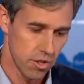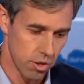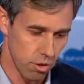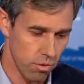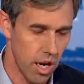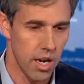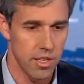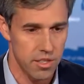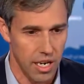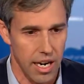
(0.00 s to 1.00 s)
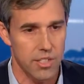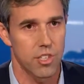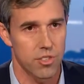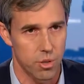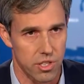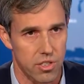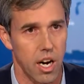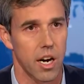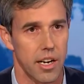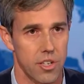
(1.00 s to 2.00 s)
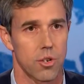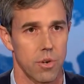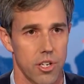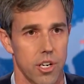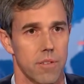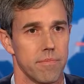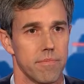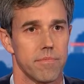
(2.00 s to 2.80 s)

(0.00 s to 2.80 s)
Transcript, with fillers: To Iran, to ISIS, to Assad, right. and to Russia.